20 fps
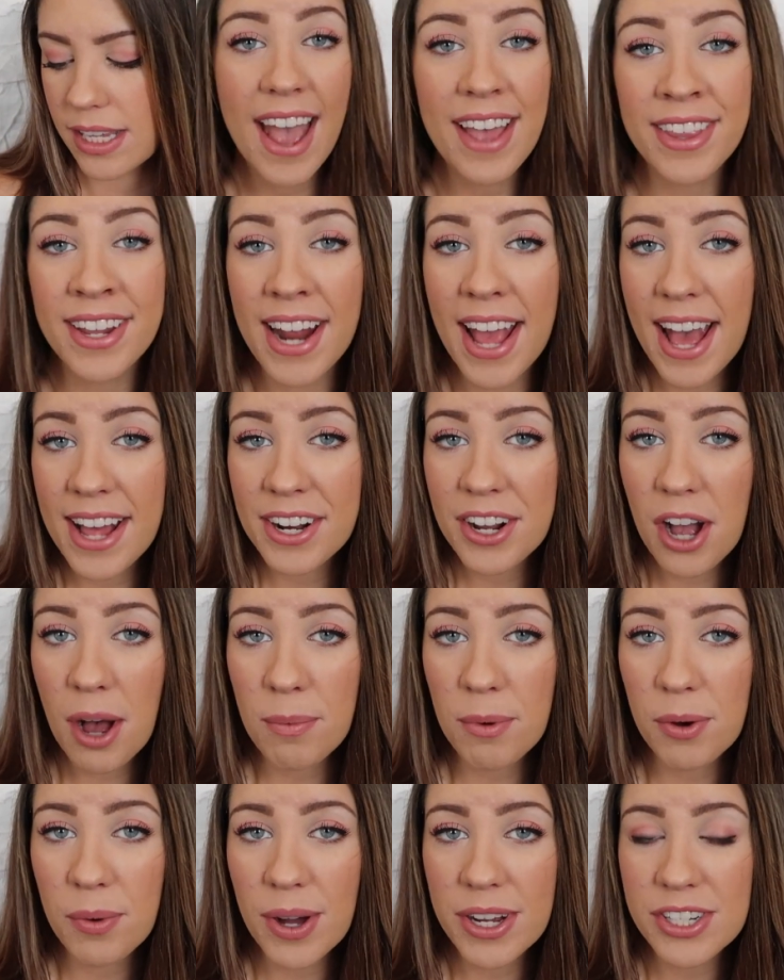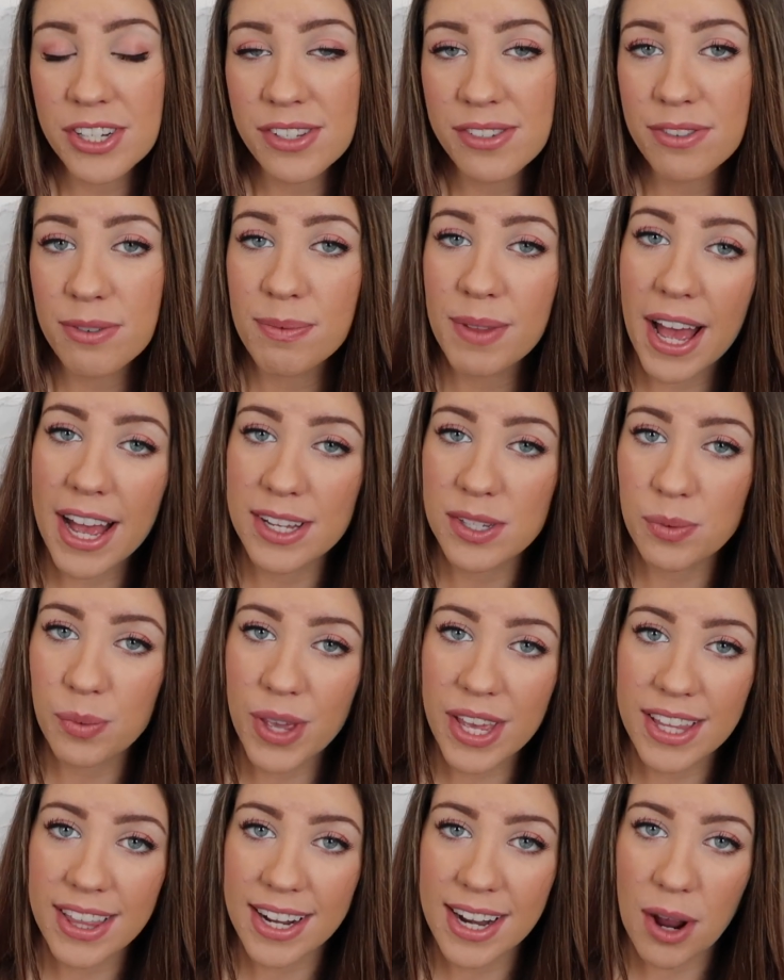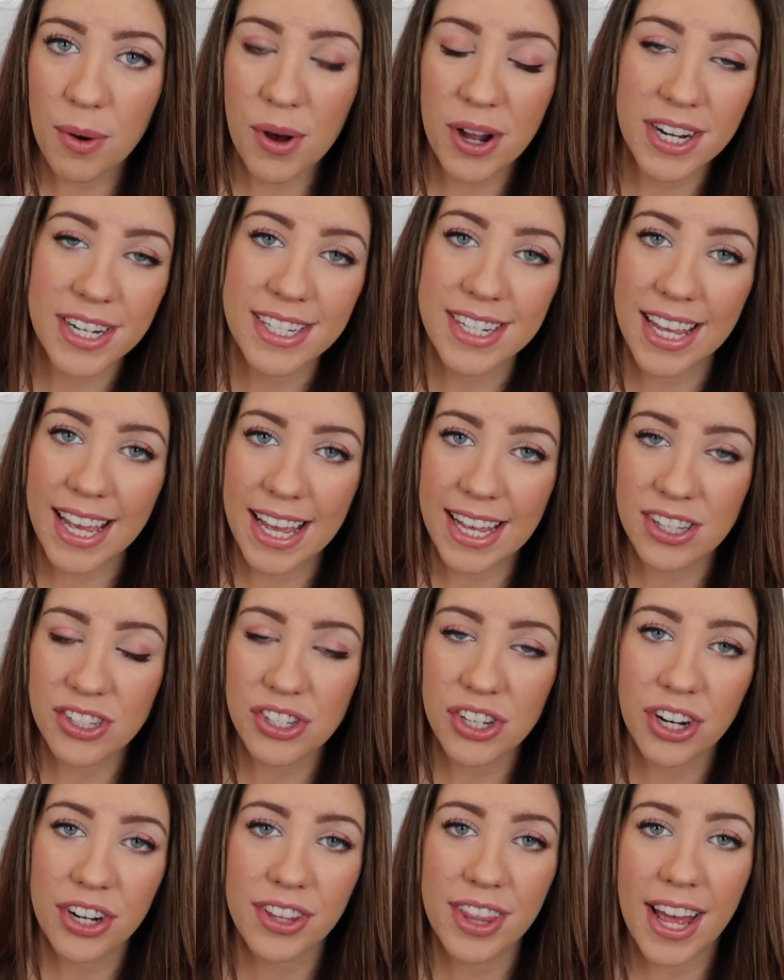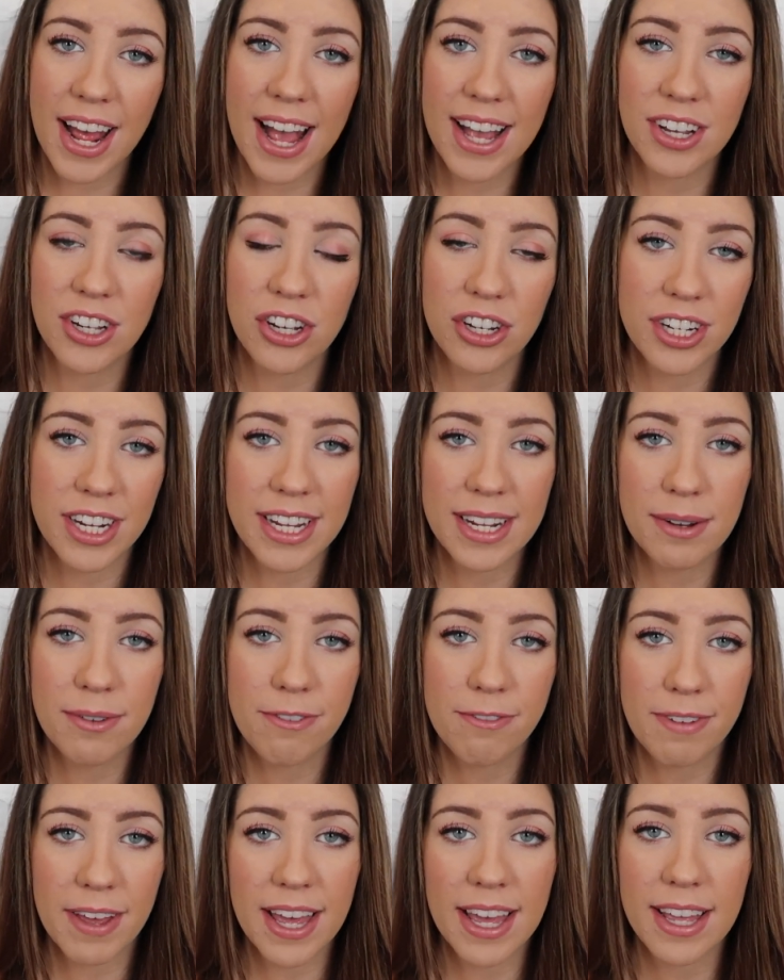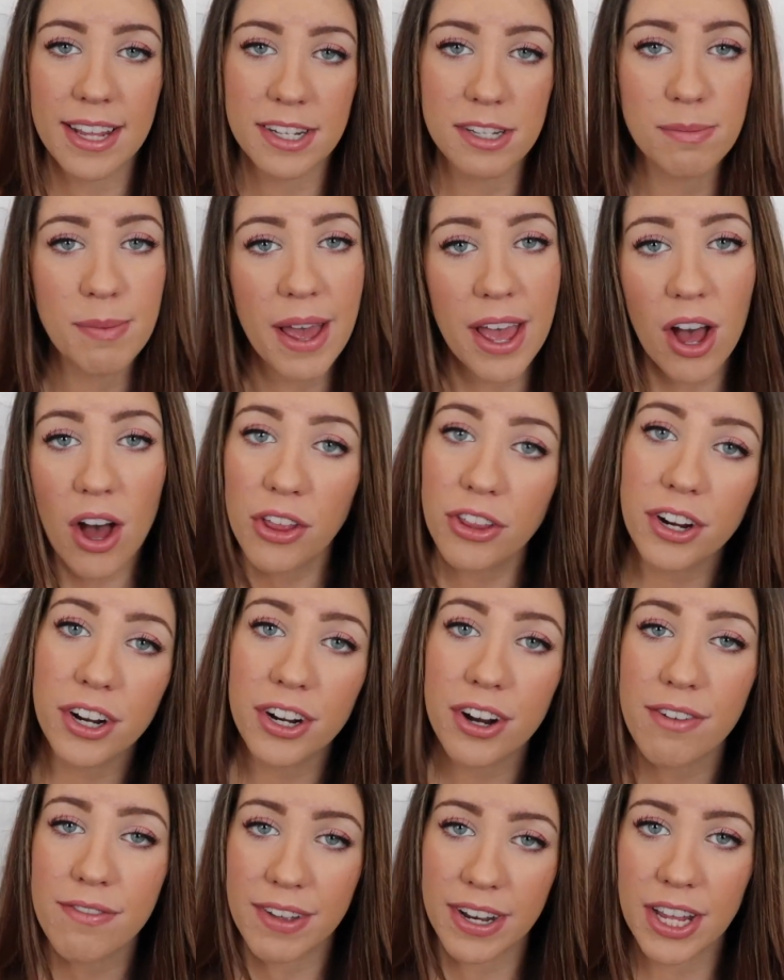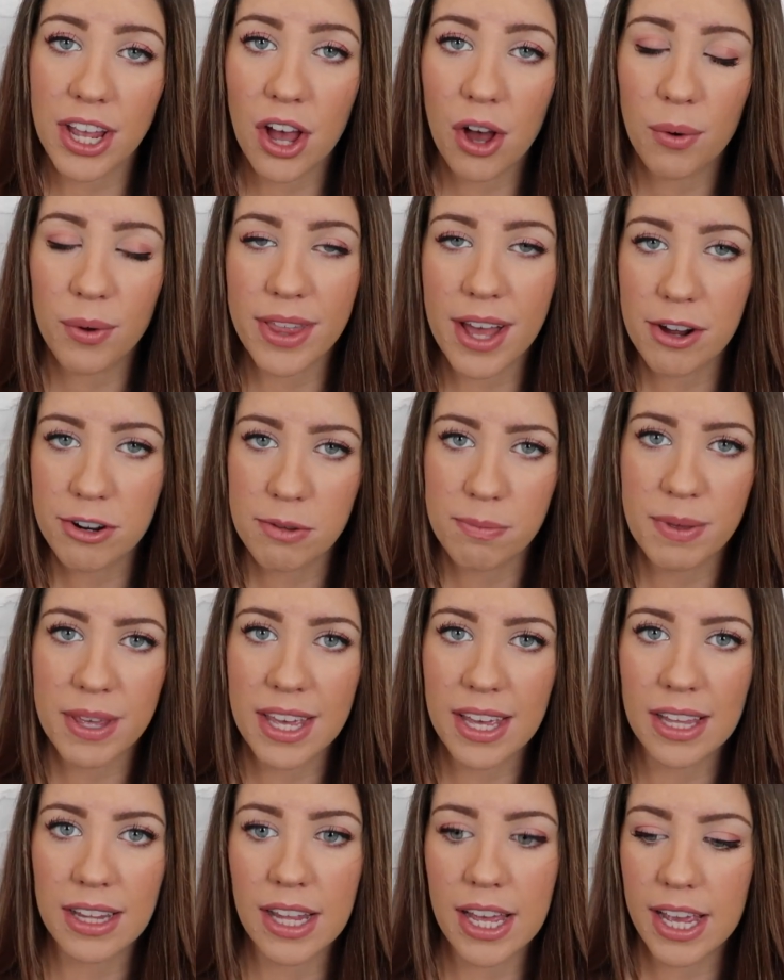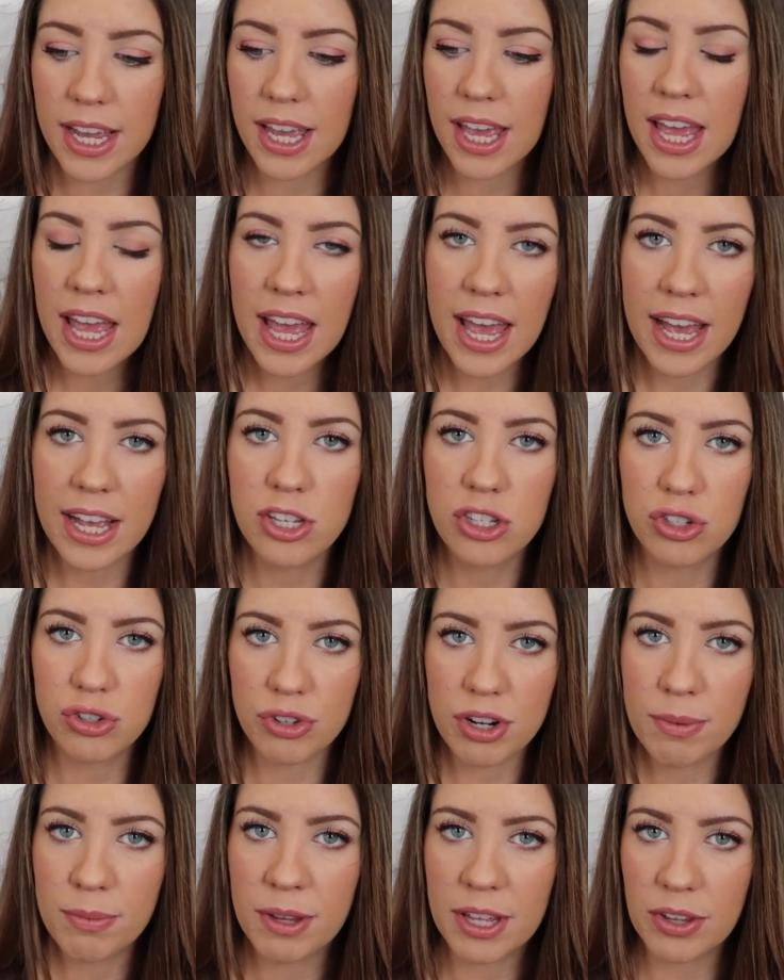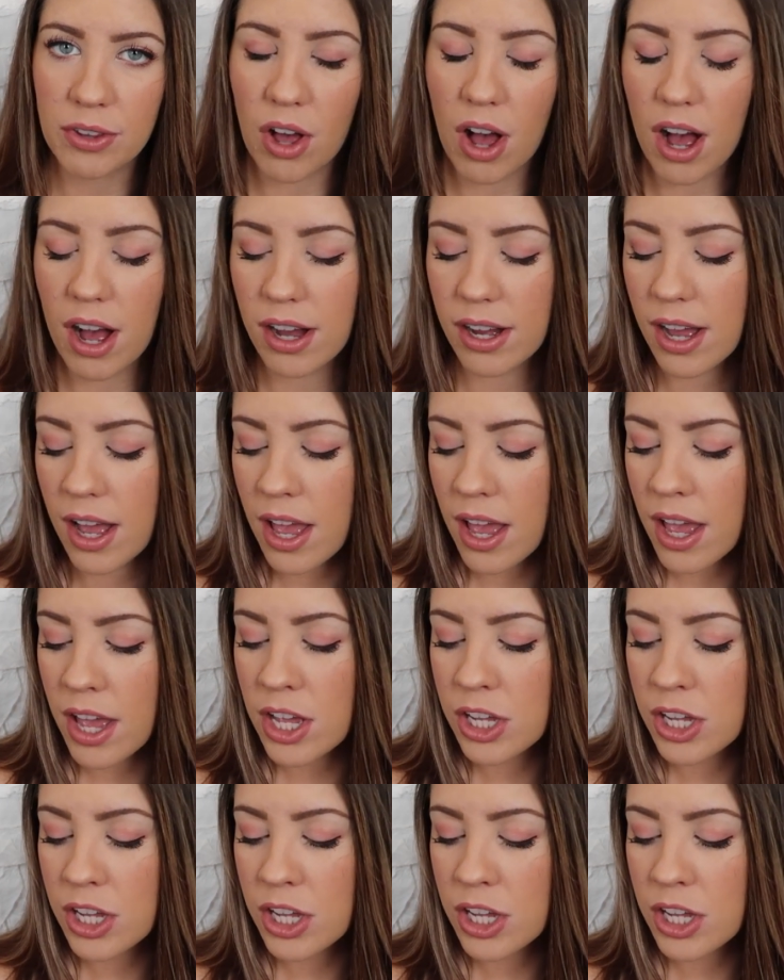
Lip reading: And then I had a couple questions from last week that I wanted to answer that I couldn't fit into my other video without it being like extremely long.